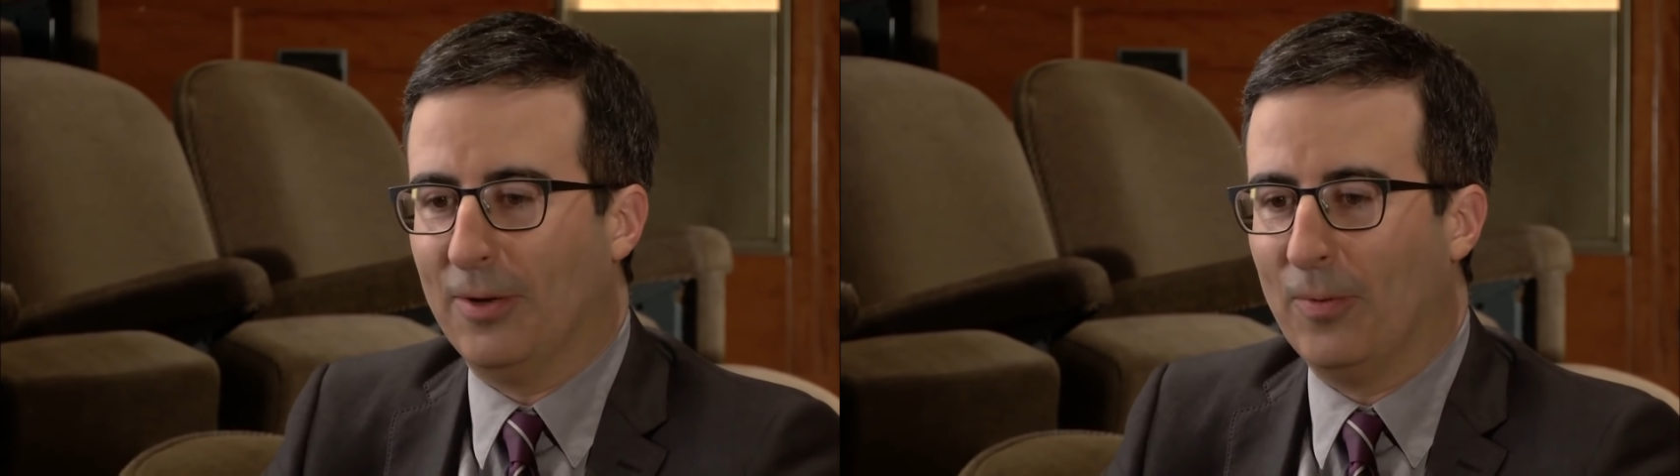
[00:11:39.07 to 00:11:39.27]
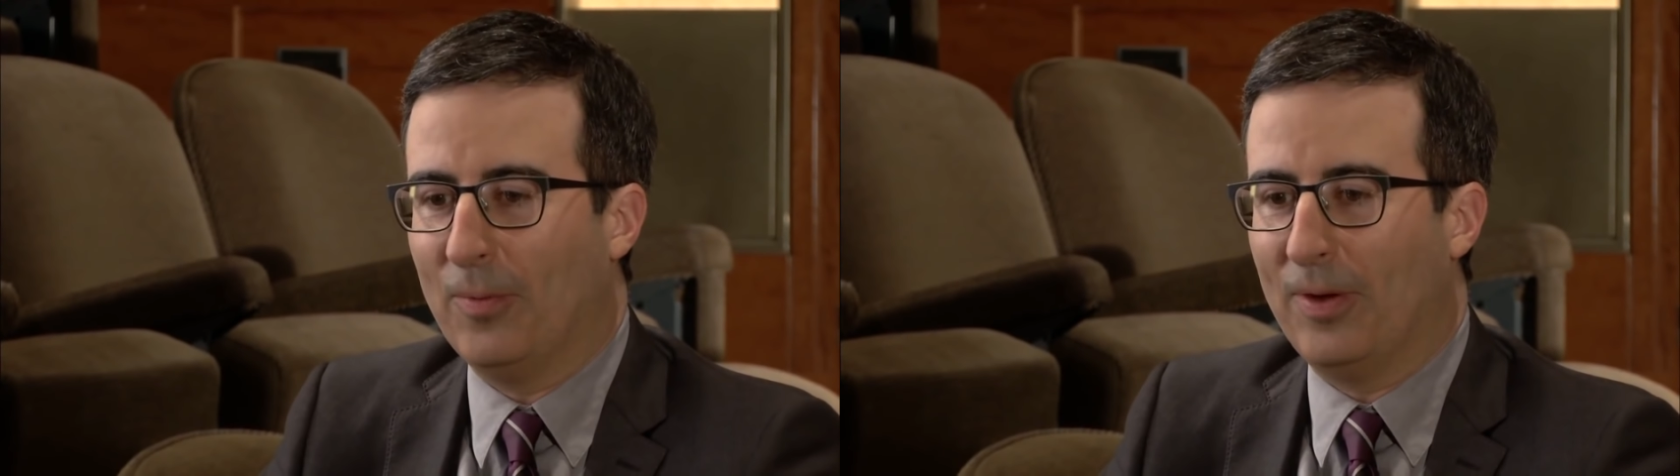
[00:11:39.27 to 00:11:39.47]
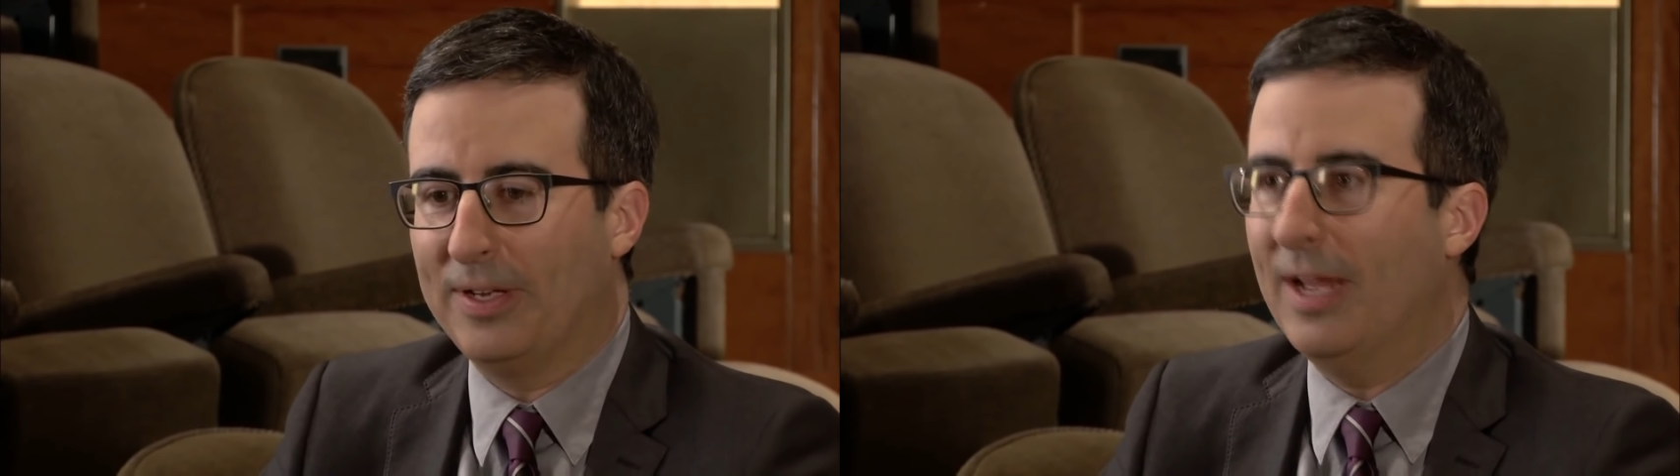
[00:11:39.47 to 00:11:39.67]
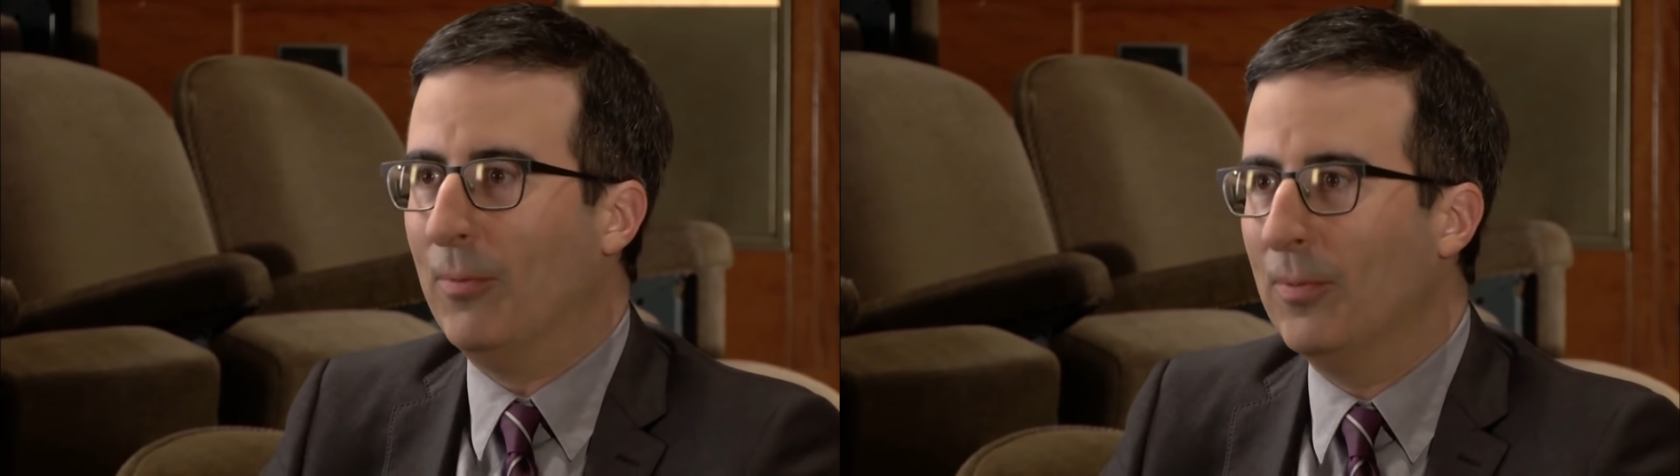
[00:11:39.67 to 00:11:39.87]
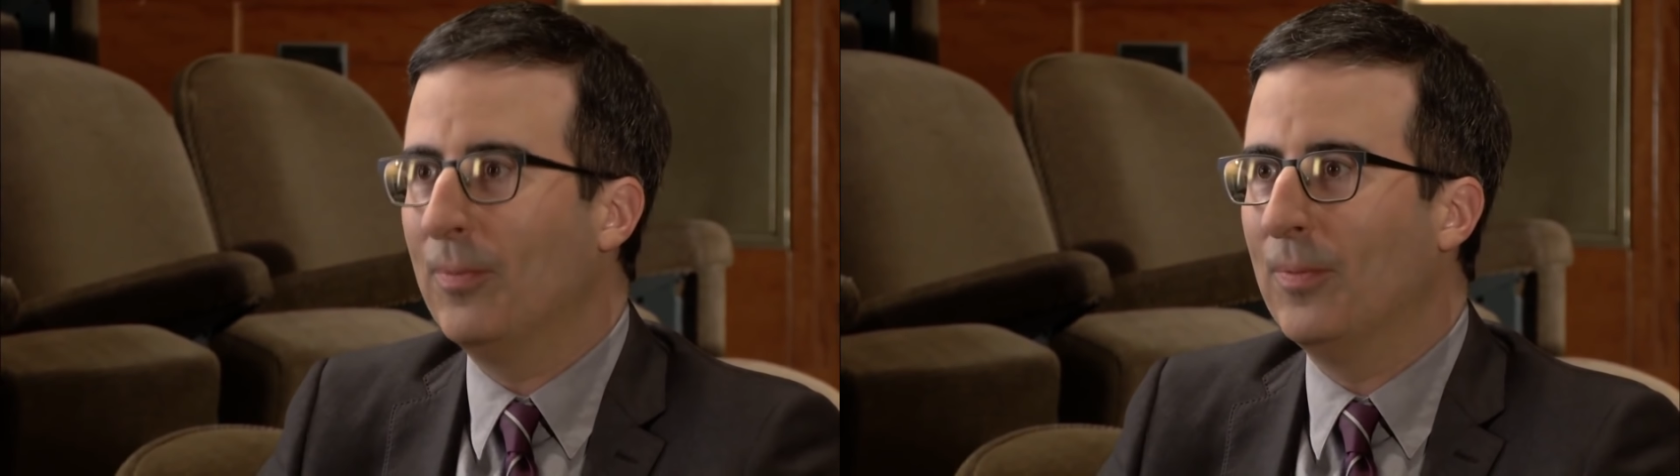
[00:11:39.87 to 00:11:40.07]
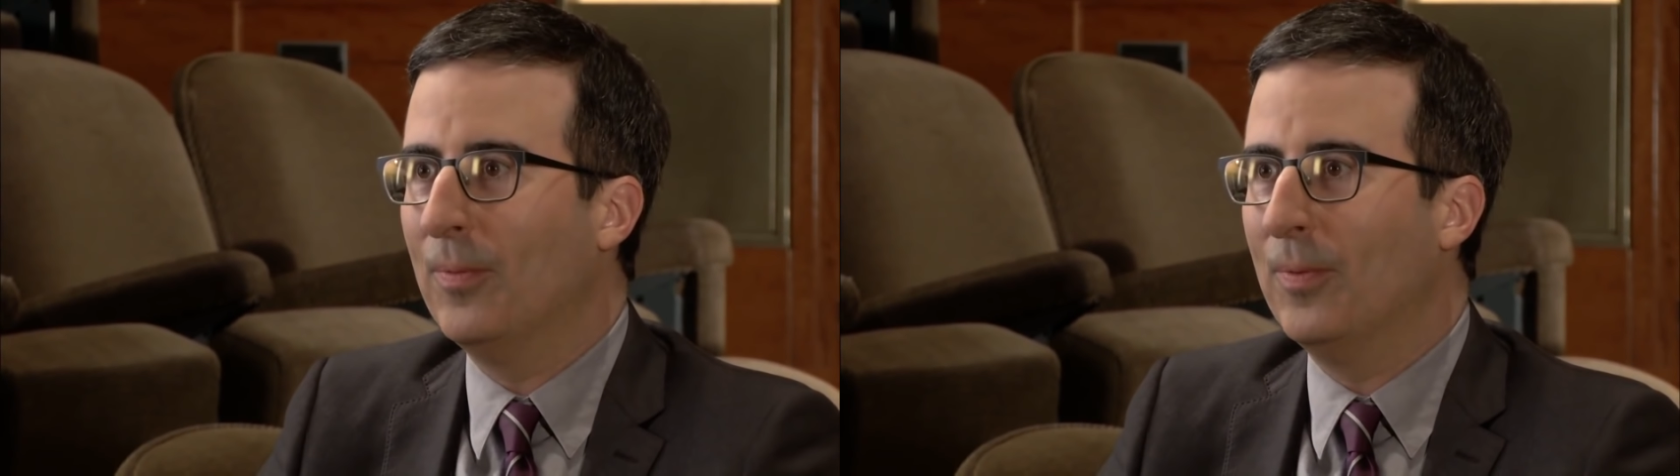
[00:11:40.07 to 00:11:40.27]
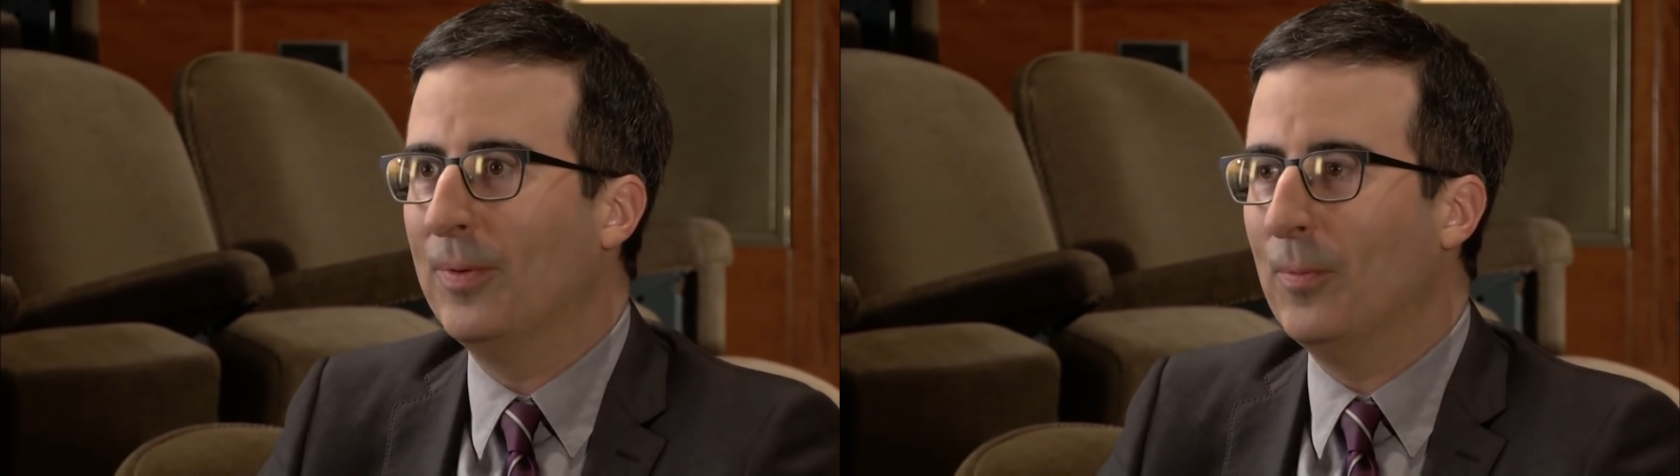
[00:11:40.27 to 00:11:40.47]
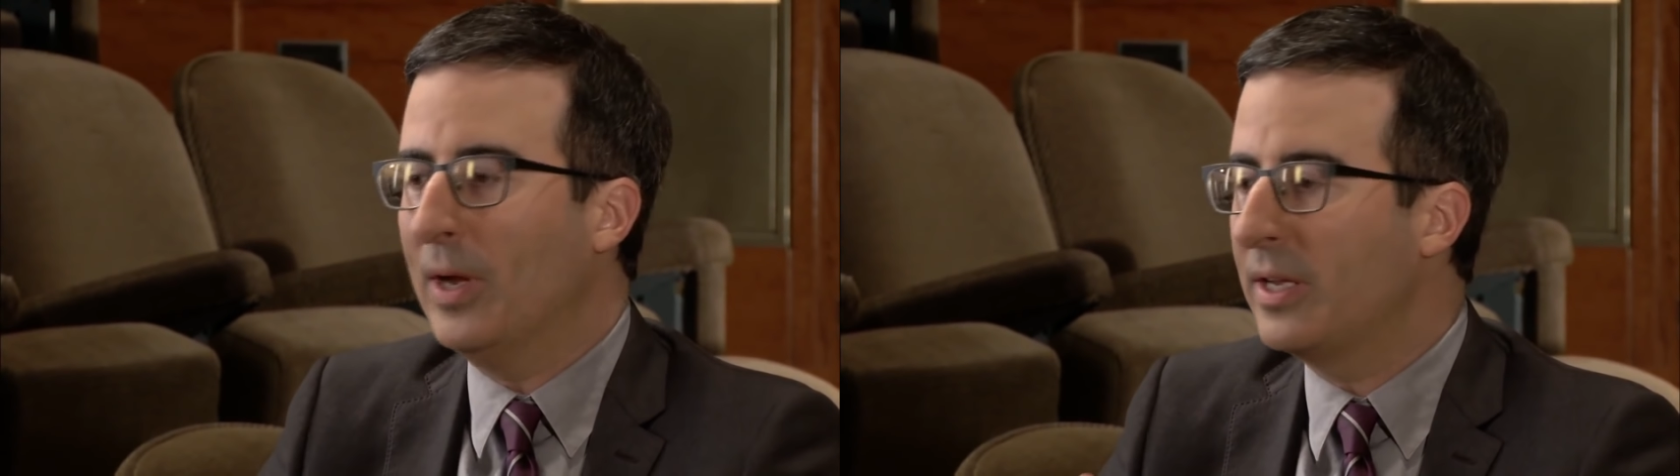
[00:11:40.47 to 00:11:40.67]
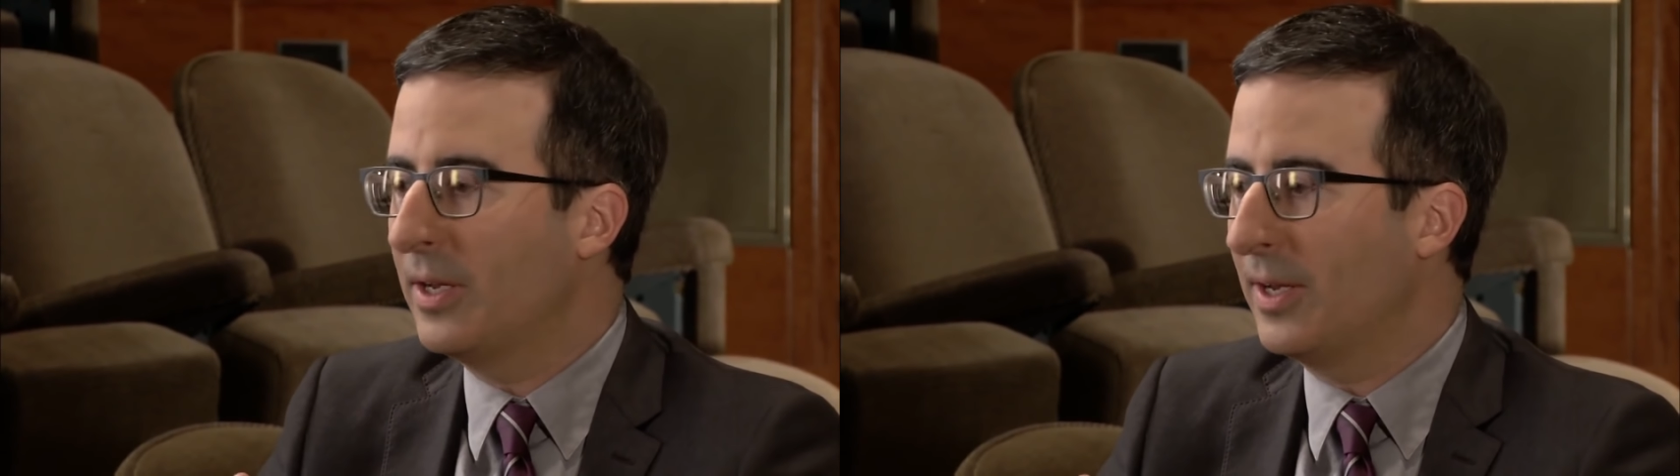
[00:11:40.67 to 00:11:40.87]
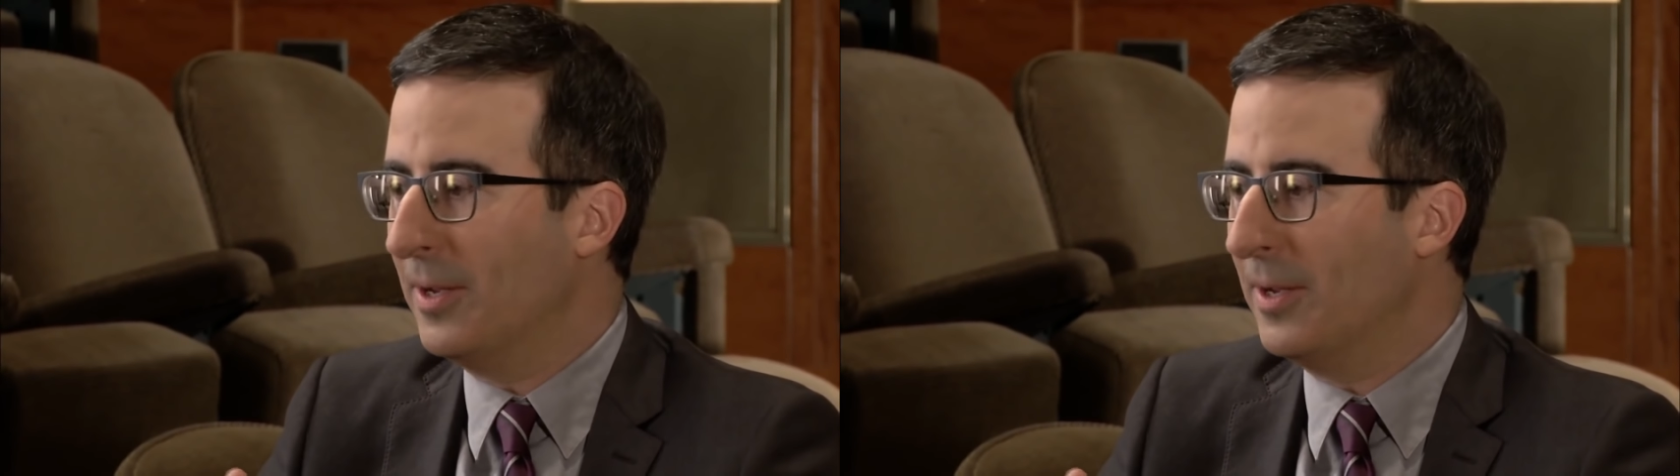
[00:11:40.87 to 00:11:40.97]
you know, yeah, we're